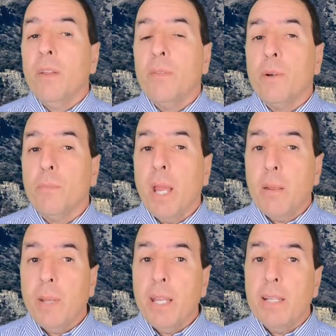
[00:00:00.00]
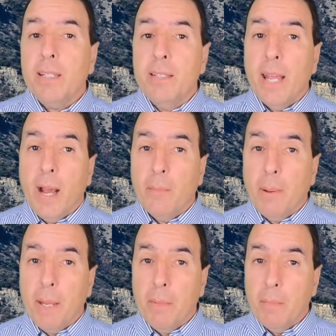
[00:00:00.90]
There may be down
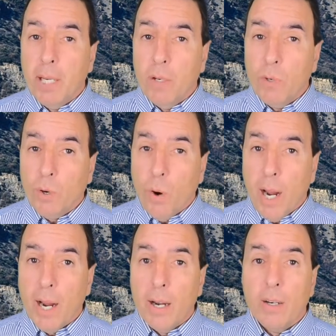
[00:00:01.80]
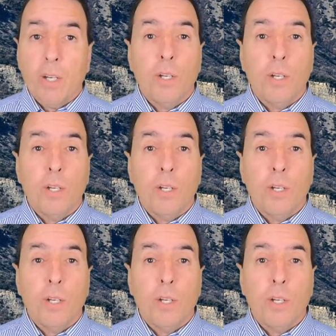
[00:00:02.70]
payment money required.